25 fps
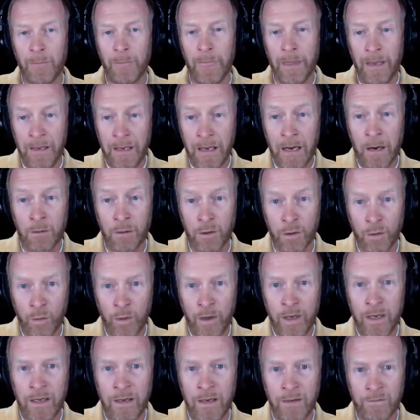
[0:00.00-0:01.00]
And now we're
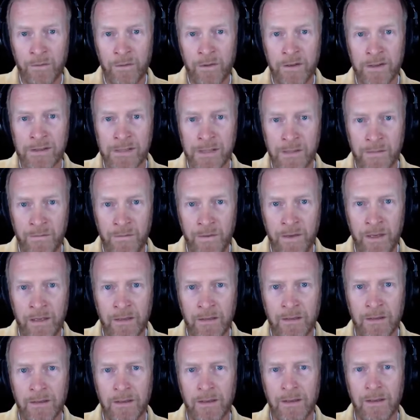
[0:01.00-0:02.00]
waiting for this
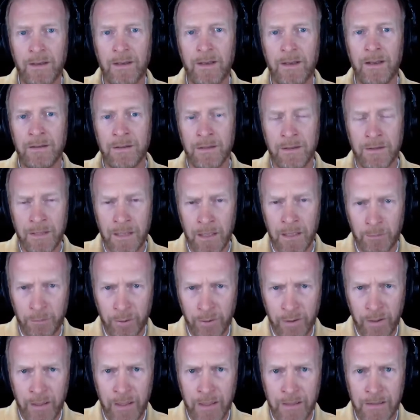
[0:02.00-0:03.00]
event to take
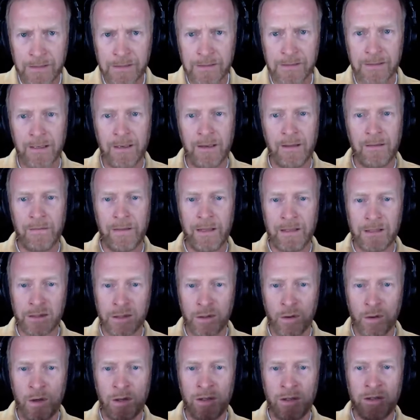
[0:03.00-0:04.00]
place that's
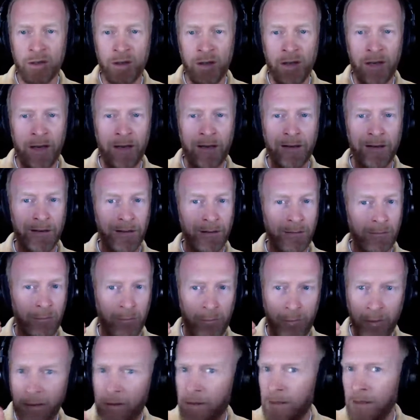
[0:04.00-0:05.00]
going to
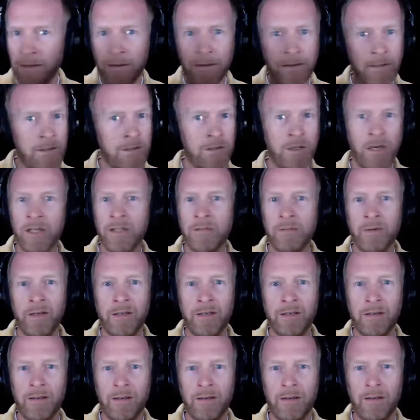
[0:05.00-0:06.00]
begin the
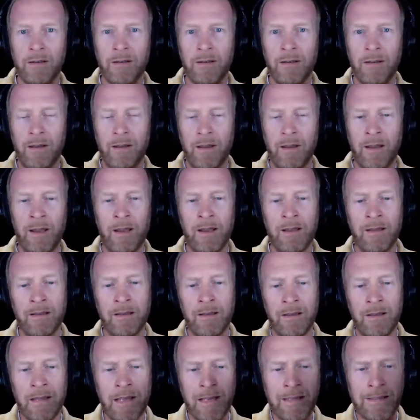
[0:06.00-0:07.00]
judgment. And
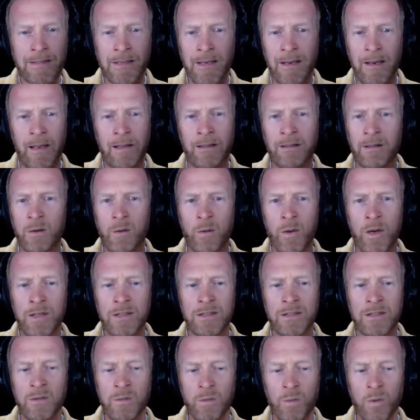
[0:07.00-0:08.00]
that's kind of like the
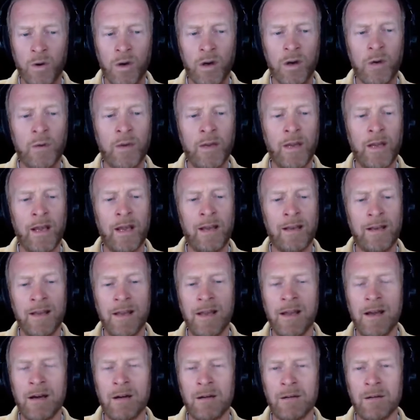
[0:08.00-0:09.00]
question, where are we at
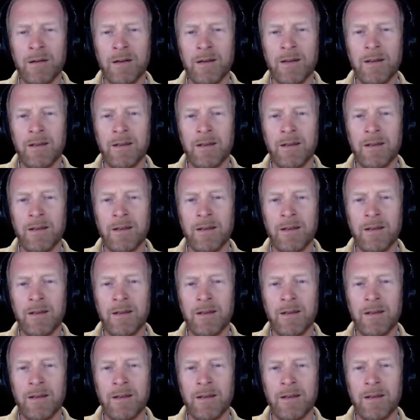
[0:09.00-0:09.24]
now?